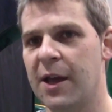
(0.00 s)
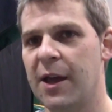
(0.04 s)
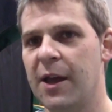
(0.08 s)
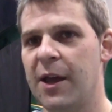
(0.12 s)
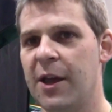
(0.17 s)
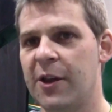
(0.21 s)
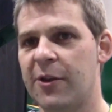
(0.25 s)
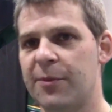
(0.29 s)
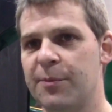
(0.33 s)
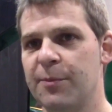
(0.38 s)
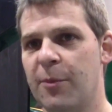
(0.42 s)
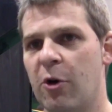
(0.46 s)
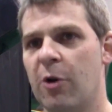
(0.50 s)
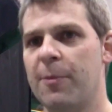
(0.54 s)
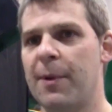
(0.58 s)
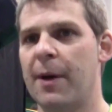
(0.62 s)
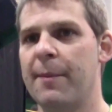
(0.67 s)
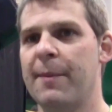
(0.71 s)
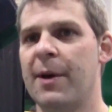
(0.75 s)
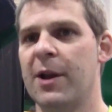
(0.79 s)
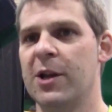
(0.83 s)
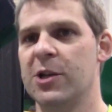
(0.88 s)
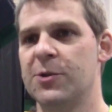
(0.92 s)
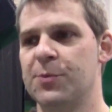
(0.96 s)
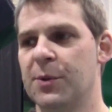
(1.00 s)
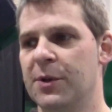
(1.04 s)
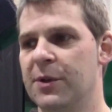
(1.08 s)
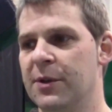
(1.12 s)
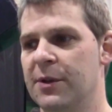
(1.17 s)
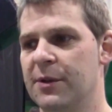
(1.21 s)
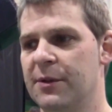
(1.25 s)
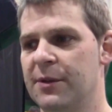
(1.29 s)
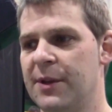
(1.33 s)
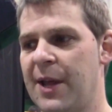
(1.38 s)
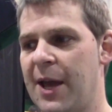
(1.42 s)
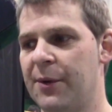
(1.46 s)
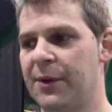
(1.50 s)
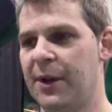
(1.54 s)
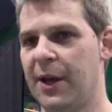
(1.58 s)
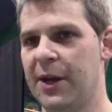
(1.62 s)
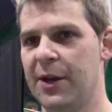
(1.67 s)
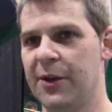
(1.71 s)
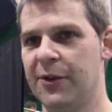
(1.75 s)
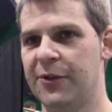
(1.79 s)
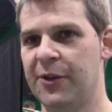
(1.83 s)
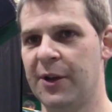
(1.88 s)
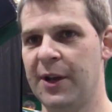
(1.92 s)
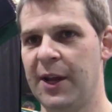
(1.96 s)
Yeah, it's more about management
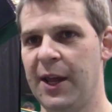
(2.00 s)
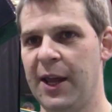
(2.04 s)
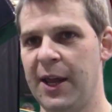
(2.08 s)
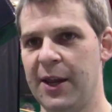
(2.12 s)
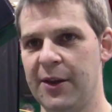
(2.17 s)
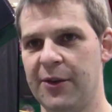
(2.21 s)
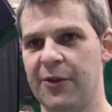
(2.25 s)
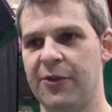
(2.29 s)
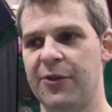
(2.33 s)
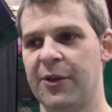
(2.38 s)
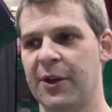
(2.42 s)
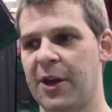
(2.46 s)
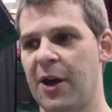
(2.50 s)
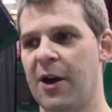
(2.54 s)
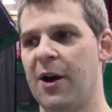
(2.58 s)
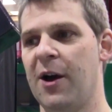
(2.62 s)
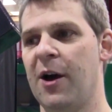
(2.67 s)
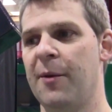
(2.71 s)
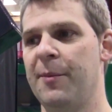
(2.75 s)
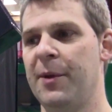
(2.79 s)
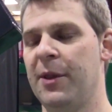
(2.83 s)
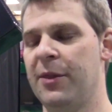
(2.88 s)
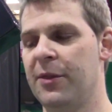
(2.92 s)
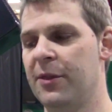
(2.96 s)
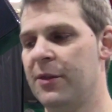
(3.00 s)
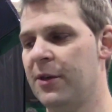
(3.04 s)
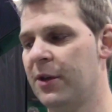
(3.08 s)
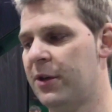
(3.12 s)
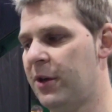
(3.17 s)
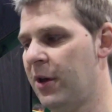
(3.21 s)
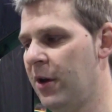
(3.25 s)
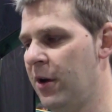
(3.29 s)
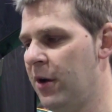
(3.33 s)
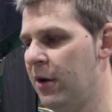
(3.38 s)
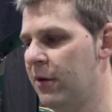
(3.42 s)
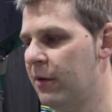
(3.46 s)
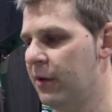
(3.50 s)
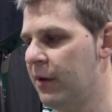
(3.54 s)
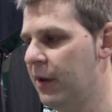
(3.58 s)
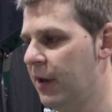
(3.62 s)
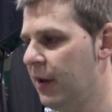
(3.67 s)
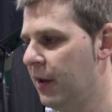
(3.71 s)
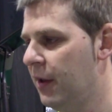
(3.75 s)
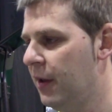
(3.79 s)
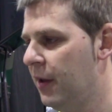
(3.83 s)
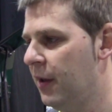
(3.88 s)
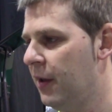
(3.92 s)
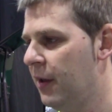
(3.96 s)
nowadays than it is the car. I mean, the car
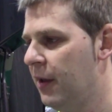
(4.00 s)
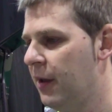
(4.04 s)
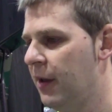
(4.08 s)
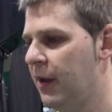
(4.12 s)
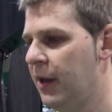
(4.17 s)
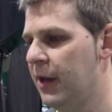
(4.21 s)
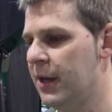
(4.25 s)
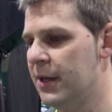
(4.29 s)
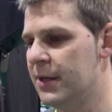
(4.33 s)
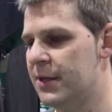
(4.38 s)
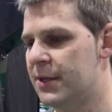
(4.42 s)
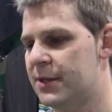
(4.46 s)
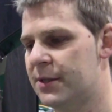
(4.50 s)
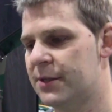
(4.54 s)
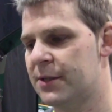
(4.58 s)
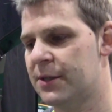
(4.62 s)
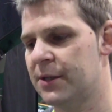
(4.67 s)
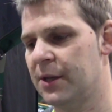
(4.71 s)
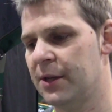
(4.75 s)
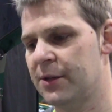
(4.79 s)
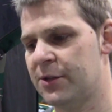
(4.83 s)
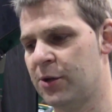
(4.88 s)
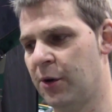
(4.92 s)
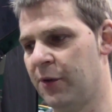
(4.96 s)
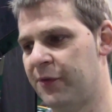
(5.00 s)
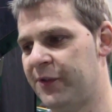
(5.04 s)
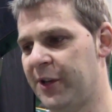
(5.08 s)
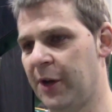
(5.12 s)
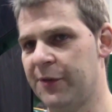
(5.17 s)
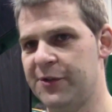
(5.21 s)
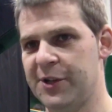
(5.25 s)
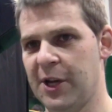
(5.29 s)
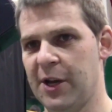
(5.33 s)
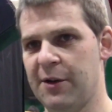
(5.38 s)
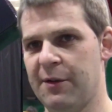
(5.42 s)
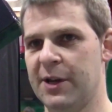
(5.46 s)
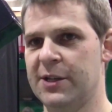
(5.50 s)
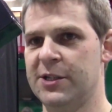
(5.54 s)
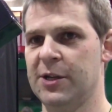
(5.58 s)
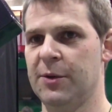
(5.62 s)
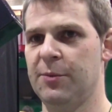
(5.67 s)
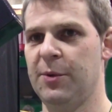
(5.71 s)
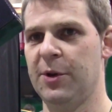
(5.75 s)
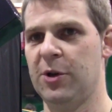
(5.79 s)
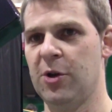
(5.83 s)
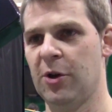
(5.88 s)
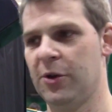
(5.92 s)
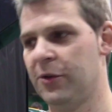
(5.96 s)
is sort of
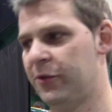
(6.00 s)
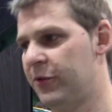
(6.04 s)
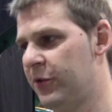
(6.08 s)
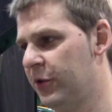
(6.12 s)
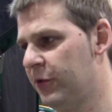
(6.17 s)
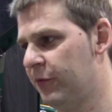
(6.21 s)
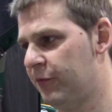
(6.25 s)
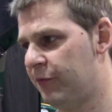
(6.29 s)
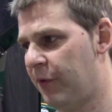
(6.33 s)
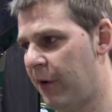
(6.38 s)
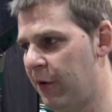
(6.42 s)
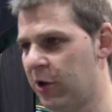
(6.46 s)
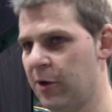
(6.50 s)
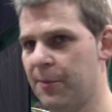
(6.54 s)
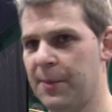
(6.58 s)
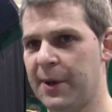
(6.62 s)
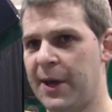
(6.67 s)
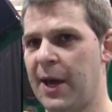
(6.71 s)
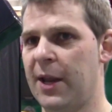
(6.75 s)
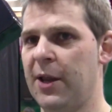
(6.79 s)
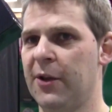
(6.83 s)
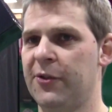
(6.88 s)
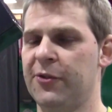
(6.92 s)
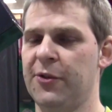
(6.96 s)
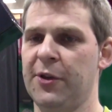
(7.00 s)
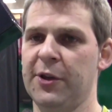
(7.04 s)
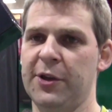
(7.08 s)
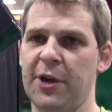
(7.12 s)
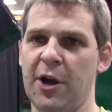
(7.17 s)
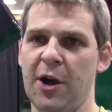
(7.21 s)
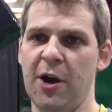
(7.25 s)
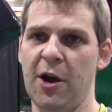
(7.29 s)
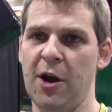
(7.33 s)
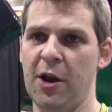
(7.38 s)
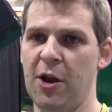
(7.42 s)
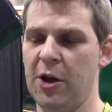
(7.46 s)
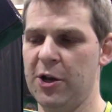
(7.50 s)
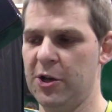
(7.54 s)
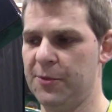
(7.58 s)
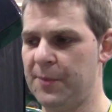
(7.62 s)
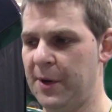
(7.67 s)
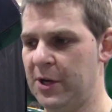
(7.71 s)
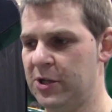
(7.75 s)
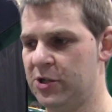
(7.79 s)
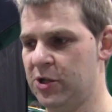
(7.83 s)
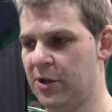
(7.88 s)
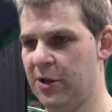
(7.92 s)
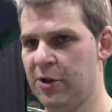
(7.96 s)
self-generated. We've got very good mechanics in the car, and I
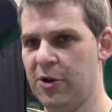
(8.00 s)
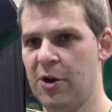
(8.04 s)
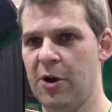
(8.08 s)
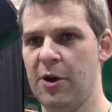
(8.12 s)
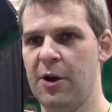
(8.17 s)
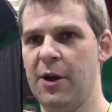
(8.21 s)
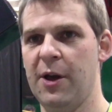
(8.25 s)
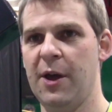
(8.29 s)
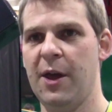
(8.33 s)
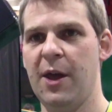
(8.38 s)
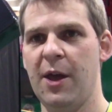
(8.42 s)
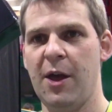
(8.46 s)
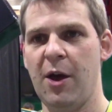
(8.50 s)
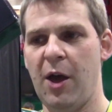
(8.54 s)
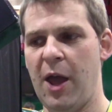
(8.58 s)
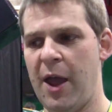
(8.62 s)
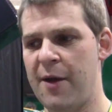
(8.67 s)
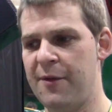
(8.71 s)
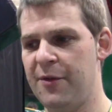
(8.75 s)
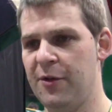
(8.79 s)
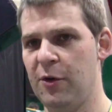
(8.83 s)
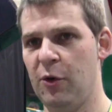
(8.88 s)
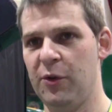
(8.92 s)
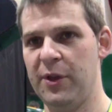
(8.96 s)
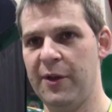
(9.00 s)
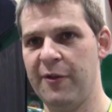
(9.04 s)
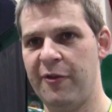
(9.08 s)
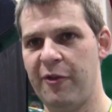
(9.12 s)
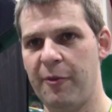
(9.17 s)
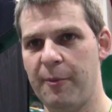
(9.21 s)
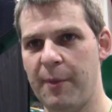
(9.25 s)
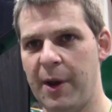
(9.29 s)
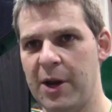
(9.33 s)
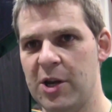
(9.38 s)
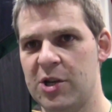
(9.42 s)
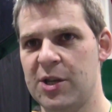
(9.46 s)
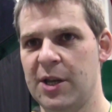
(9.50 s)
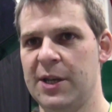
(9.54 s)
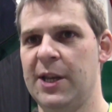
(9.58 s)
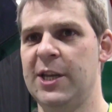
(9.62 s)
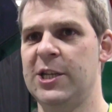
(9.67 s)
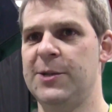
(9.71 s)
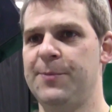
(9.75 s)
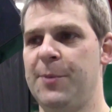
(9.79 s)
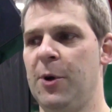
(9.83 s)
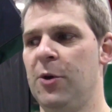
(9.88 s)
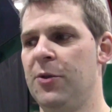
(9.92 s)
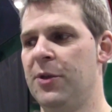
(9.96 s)
make sure they've got all the information they
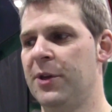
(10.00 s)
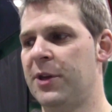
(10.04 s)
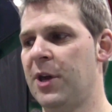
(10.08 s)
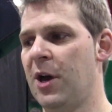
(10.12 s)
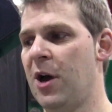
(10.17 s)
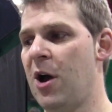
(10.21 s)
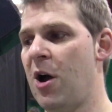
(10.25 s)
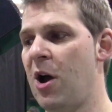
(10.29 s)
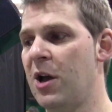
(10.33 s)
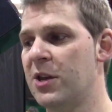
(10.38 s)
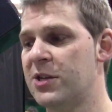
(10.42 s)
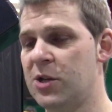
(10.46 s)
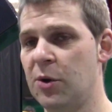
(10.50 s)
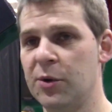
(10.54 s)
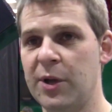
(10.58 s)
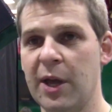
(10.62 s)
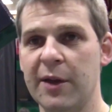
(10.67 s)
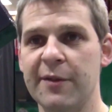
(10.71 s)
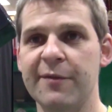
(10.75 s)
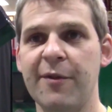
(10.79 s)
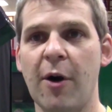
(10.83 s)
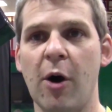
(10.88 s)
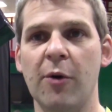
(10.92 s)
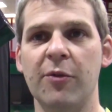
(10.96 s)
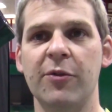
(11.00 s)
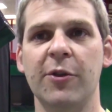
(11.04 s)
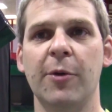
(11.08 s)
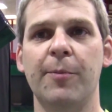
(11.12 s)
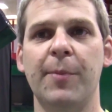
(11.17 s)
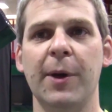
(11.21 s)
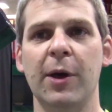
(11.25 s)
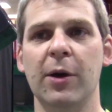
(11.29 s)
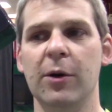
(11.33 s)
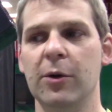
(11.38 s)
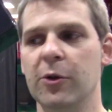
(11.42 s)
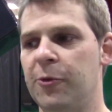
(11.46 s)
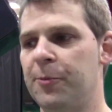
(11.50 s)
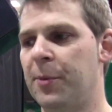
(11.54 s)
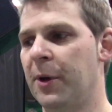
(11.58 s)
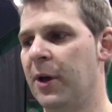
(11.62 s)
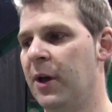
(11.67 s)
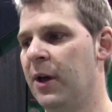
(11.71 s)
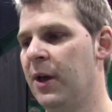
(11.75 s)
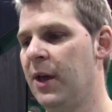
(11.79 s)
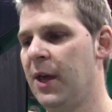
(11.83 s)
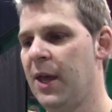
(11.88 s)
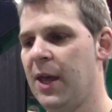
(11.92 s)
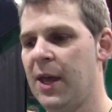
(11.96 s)
need to build the car. I still get involved in the build,
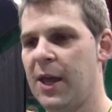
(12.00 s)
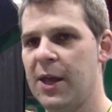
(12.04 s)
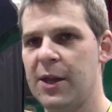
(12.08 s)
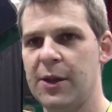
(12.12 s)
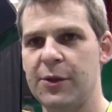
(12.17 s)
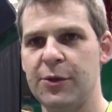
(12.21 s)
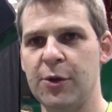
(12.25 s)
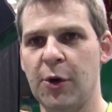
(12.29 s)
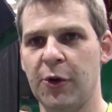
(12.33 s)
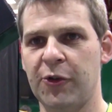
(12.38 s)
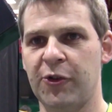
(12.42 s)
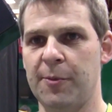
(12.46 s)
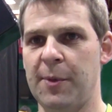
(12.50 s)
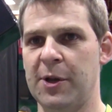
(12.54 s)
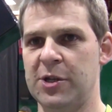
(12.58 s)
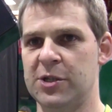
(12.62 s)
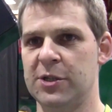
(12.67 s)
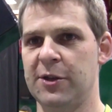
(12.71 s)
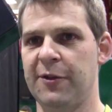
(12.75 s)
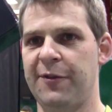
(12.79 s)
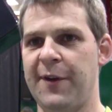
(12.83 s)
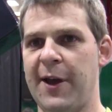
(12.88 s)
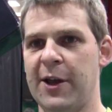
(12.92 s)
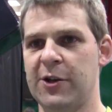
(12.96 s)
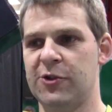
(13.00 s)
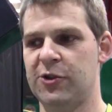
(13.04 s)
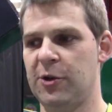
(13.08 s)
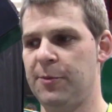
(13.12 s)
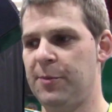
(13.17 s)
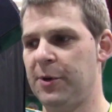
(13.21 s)
but not so much in the factory,